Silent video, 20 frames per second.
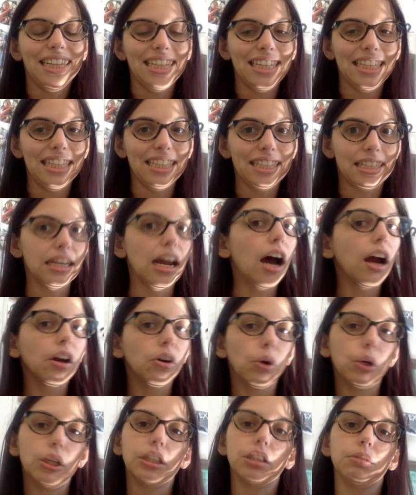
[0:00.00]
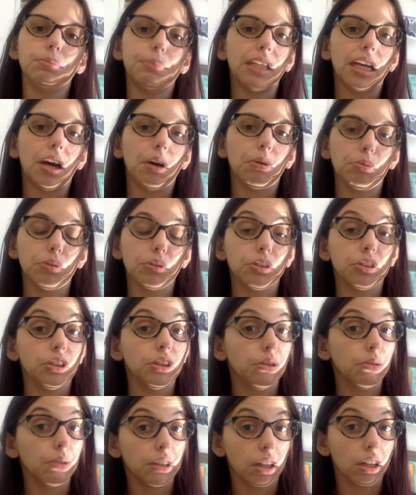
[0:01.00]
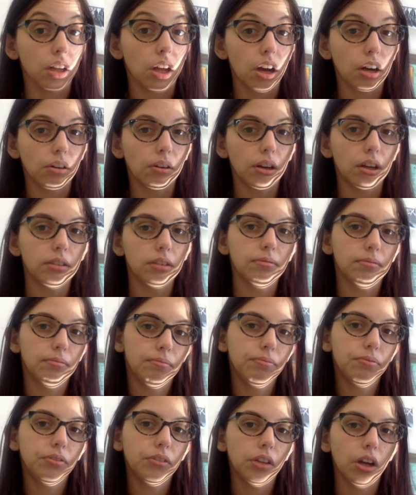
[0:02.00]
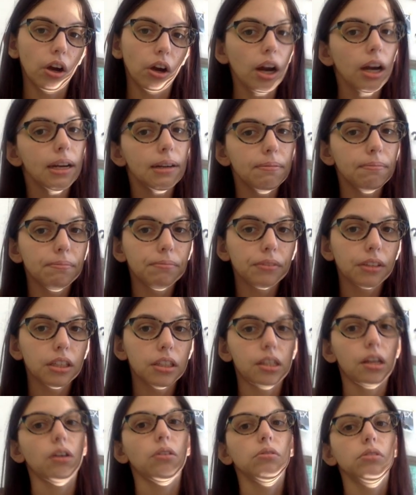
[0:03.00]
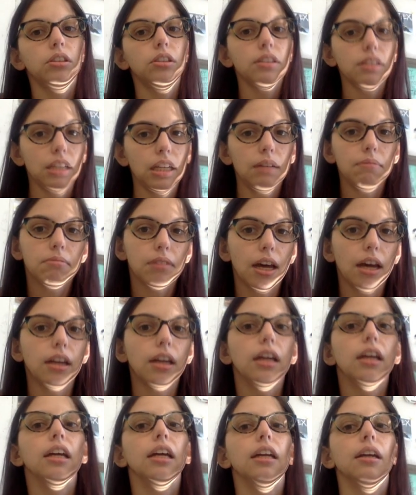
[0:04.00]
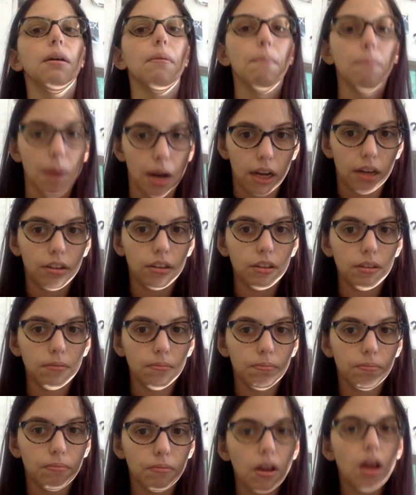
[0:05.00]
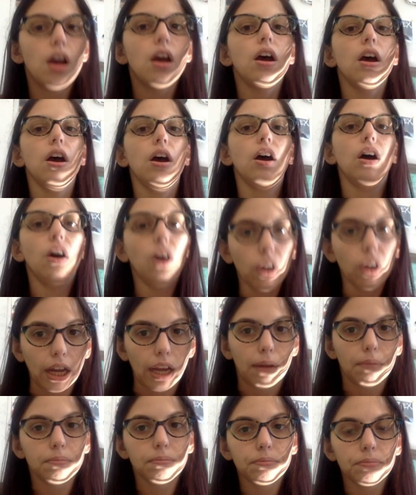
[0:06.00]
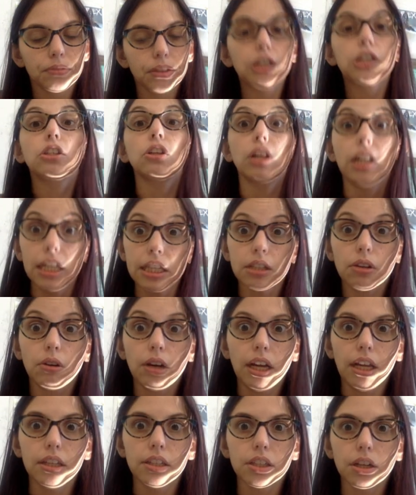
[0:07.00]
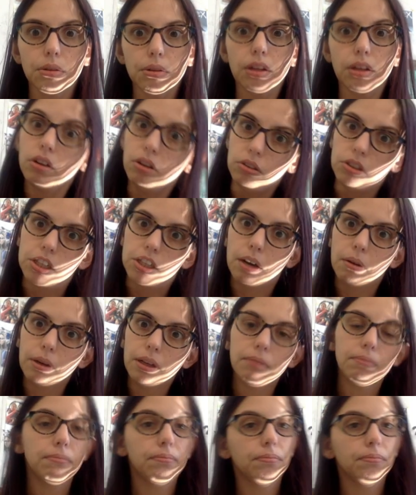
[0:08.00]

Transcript: is not going to be helpful to you in the long run. All right, so just keep that in mind. Okay, so let's go ahead and start with our notes, shall we?